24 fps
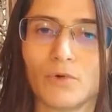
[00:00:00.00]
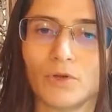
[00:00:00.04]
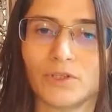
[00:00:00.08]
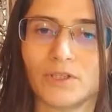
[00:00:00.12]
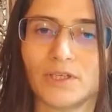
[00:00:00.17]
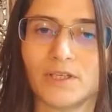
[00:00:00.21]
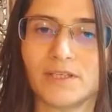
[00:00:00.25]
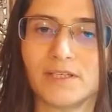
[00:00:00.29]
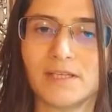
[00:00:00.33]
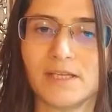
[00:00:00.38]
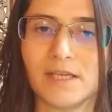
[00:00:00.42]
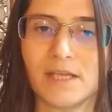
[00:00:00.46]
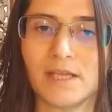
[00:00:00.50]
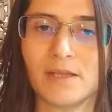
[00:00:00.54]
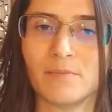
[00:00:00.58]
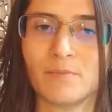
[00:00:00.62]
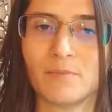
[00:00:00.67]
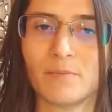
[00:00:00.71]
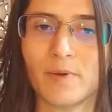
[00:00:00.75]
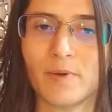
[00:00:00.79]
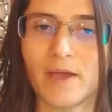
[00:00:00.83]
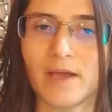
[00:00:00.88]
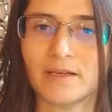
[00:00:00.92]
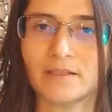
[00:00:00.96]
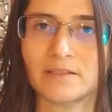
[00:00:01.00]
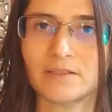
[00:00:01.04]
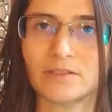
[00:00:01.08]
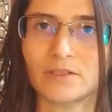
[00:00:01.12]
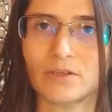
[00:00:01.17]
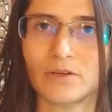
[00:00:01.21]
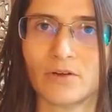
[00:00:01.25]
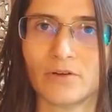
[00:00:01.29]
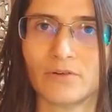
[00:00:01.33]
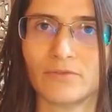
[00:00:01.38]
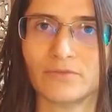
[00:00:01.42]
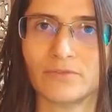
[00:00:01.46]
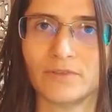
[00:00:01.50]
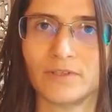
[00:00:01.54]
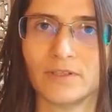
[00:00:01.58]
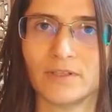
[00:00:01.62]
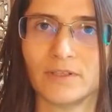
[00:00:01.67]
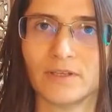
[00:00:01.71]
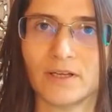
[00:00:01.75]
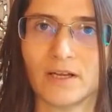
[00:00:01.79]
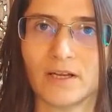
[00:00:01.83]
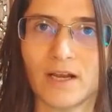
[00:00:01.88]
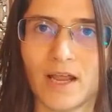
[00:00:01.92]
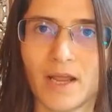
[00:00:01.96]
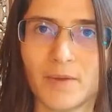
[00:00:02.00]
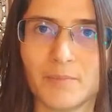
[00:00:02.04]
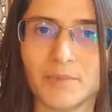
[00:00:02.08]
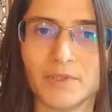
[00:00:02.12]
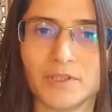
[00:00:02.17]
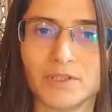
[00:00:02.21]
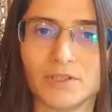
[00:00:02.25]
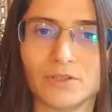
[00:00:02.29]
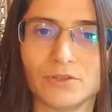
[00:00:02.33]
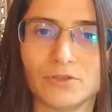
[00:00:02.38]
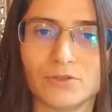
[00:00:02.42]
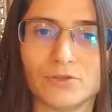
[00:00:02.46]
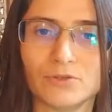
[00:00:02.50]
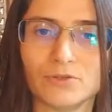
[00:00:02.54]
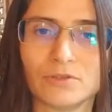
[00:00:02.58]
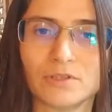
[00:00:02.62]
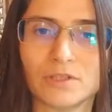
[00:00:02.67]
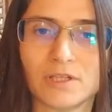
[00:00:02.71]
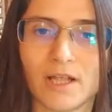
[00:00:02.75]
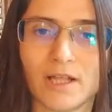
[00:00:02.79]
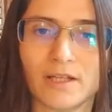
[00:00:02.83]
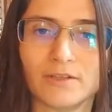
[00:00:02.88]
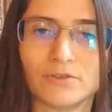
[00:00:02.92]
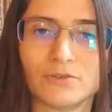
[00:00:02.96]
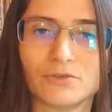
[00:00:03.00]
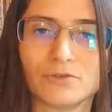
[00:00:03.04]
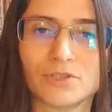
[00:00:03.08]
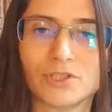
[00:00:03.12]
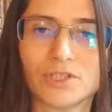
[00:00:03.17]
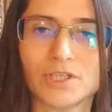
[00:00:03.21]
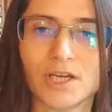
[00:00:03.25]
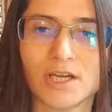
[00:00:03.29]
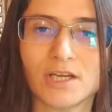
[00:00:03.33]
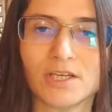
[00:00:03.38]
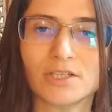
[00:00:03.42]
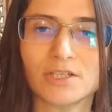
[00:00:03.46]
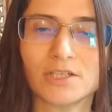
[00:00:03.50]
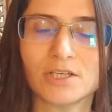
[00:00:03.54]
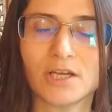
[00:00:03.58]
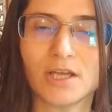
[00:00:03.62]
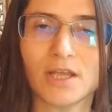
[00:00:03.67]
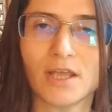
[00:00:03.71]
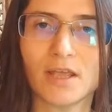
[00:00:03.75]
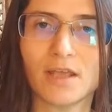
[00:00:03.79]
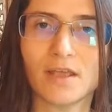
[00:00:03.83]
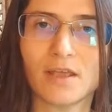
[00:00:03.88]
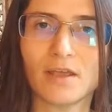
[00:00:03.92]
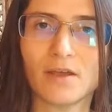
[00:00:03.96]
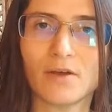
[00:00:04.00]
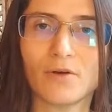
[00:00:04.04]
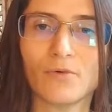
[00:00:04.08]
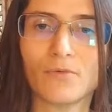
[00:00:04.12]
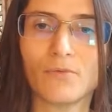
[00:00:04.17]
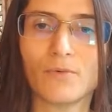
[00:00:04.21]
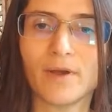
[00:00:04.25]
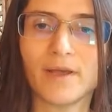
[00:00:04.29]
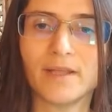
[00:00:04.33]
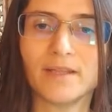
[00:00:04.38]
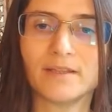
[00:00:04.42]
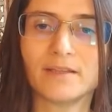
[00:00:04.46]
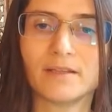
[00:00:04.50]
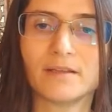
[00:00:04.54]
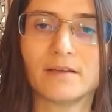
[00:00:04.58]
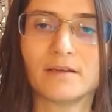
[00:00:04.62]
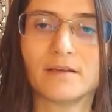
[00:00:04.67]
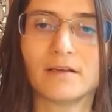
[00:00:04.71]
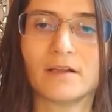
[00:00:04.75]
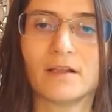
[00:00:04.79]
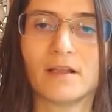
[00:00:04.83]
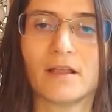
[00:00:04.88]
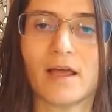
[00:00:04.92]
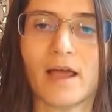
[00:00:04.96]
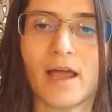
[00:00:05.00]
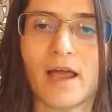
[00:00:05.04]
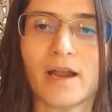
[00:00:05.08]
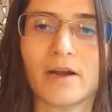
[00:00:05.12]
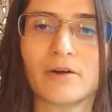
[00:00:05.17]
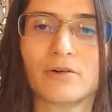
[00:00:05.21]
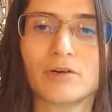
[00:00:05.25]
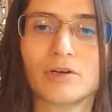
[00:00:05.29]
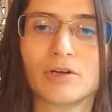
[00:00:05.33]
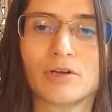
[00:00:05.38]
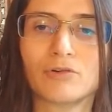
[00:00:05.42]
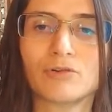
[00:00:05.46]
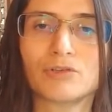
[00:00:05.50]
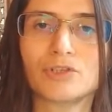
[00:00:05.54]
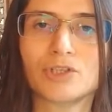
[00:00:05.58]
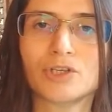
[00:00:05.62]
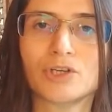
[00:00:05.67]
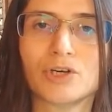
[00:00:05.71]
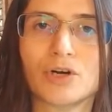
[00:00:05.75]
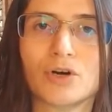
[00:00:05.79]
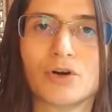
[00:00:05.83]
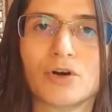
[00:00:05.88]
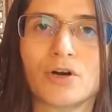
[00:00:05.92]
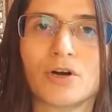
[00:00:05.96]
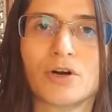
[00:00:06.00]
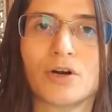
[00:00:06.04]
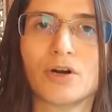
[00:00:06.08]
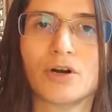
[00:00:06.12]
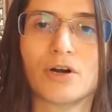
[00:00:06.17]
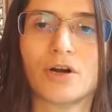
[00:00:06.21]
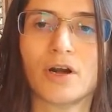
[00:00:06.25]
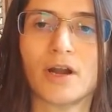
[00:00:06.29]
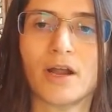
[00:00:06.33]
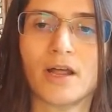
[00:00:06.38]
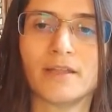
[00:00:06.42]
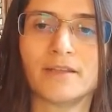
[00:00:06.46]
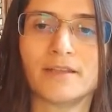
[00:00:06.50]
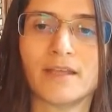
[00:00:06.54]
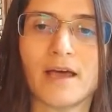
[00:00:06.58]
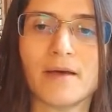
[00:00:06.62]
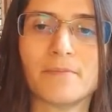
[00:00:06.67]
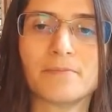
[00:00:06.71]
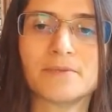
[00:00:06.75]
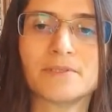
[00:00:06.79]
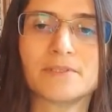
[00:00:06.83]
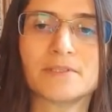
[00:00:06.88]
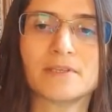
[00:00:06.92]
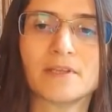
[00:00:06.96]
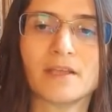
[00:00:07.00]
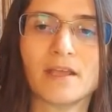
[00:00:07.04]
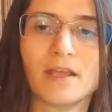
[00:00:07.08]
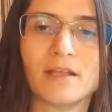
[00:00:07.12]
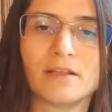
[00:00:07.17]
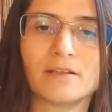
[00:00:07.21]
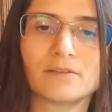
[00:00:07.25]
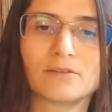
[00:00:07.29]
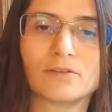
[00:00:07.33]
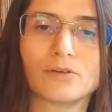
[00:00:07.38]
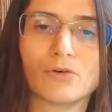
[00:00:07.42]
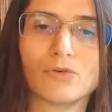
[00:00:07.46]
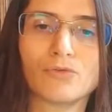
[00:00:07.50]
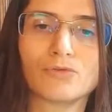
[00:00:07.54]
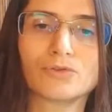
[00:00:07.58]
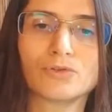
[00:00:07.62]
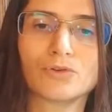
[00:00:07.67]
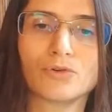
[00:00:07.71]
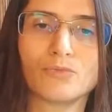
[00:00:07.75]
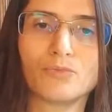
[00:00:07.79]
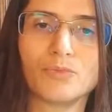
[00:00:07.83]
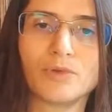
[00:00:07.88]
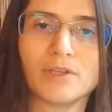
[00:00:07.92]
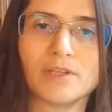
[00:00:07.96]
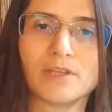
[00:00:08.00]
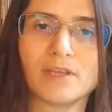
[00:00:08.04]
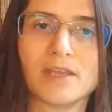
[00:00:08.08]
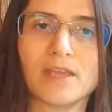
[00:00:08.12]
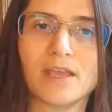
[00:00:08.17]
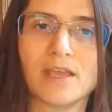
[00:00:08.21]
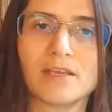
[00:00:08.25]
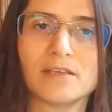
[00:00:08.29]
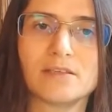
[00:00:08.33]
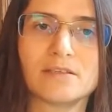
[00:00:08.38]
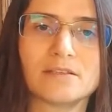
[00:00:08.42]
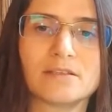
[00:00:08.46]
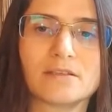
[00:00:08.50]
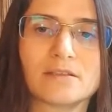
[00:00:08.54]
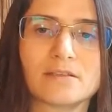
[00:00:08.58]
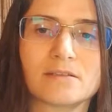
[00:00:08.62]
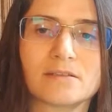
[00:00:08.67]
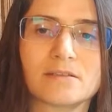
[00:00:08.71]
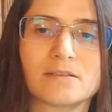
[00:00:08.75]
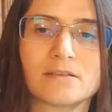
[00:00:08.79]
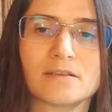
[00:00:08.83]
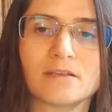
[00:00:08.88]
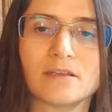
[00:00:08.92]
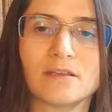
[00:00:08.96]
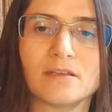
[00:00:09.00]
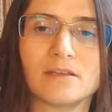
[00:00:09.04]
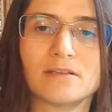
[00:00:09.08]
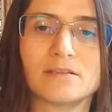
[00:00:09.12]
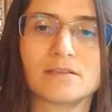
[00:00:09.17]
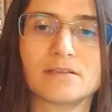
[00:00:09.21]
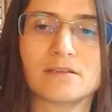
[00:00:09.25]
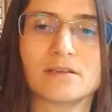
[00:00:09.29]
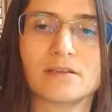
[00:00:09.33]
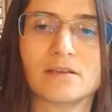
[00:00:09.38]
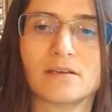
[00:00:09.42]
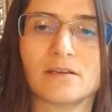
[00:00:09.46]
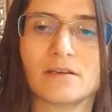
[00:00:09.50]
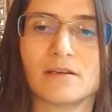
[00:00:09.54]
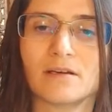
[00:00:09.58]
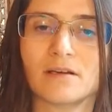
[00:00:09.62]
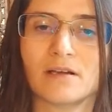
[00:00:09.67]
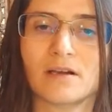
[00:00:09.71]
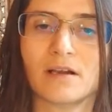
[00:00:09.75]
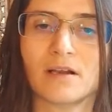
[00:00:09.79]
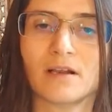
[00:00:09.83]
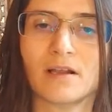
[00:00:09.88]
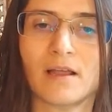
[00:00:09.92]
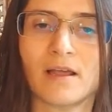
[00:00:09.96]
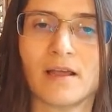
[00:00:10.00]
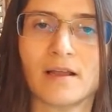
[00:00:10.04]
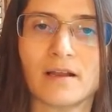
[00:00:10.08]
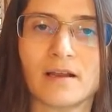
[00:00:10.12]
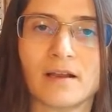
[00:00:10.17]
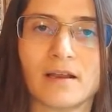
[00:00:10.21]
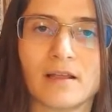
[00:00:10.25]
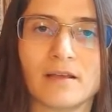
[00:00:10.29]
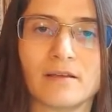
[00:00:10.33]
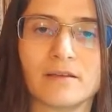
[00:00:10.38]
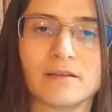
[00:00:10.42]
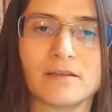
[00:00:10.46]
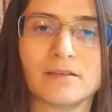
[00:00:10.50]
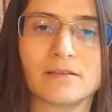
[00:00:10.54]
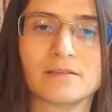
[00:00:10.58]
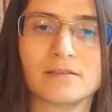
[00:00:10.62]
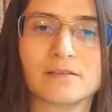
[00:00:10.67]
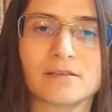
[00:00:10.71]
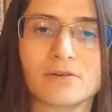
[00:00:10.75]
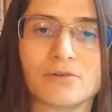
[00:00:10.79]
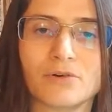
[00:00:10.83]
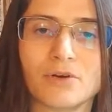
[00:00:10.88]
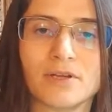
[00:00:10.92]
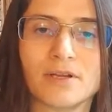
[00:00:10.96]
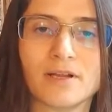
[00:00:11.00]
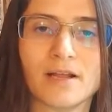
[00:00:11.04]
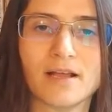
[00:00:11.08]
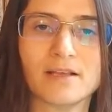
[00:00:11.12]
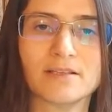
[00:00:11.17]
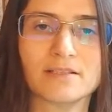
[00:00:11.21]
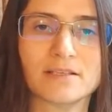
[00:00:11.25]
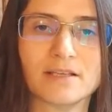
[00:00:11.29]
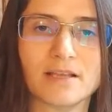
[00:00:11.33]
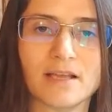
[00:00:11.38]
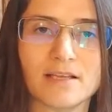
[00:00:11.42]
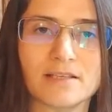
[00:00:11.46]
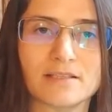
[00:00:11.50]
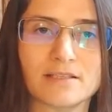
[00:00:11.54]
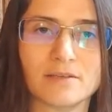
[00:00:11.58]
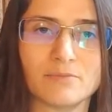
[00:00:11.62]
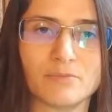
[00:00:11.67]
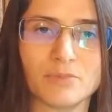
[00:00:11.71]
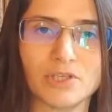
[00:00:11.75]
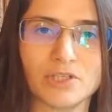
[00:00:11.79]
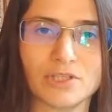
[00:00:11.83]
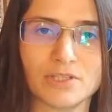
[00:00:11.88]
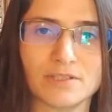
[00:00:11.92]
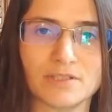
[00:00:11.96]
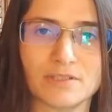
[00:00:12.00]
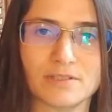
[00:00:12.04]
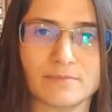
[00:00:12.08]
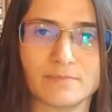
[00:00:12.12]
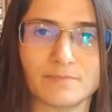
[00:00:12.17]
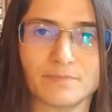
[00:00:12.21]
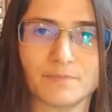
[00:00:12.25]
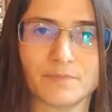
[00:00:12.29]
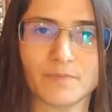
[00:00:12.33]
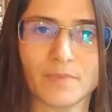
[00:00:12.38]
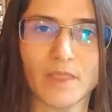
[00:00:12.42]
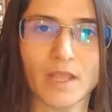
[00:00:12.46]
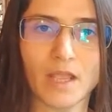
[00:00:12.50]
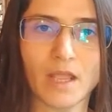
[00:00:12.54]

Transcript: what are the impacts of the climate-induced land use change when agriculture adapts and also mitigates its greenhouse gas emissions.